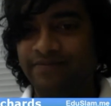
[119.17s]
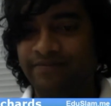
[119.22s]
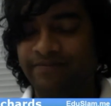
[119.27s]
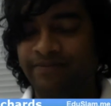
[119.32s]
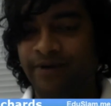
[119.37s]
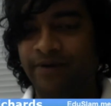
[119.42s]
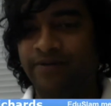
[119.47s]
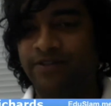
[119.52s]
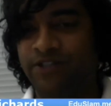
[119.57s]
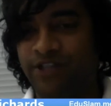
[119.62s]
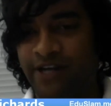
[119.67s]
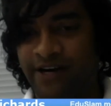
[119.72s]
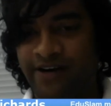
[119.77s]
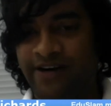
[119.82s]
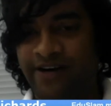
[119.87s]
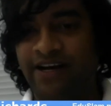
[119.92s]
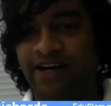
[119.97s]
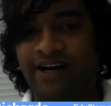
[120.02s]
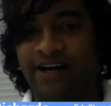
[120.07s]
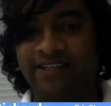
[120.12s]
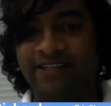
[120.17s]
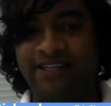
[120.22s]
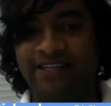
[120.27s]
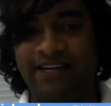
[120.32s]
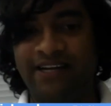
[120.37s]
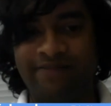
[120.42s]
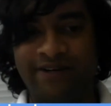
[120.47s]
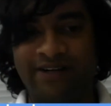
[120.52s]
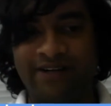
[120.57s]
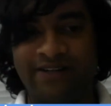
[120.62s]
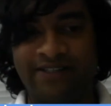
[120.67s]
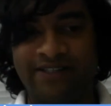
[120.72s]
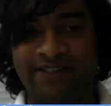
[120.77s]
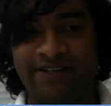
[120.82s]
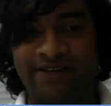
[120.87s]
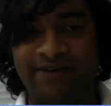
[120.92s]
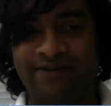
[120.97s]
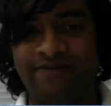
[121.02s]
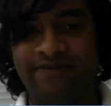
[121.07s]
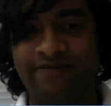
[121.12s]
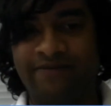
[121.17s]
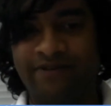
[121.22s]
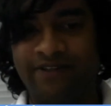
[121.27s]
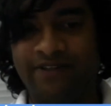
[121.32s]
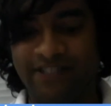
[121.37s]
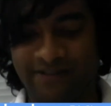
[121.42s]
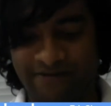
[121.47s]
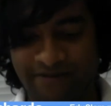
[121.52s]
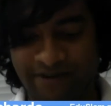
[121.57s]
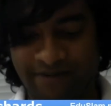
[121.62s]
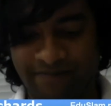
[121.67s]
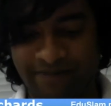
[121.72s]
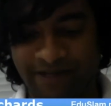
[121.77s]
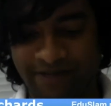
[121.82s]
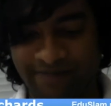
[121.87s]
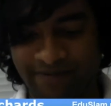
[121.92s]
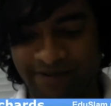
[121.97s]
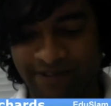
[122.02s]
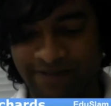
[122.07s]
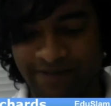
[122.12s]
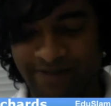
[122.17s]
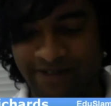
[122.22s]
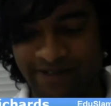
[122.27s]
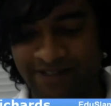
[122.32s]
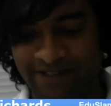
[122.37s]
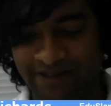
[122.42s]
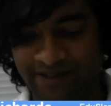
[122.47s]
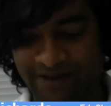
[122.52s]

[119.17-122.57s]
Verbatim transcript: both sharing content, but also just for people's personal